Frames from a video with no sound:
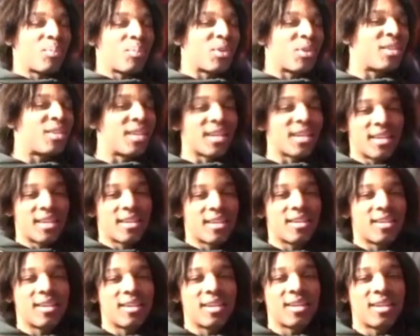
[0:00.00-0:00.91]

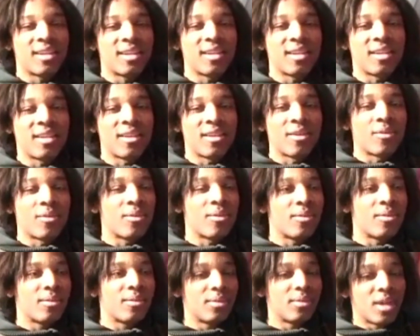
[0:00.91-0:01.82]
particularly, you know,
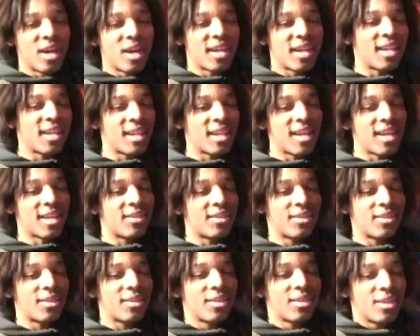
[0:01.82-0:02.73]
high
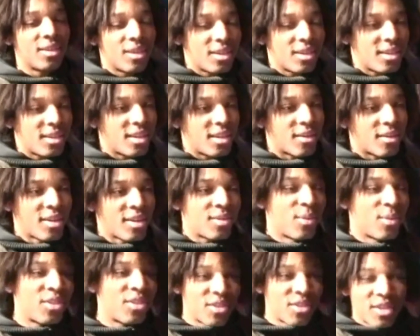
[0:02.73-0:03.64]
class. You know,
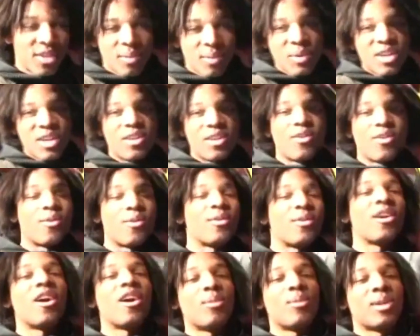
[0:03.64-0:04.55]
as much as like being in your
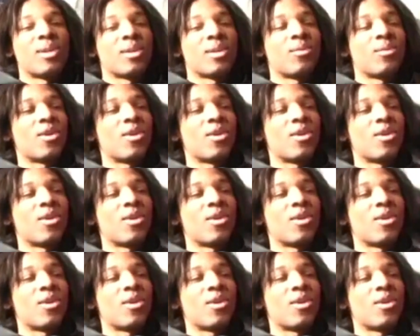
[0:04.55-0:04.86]
own car, like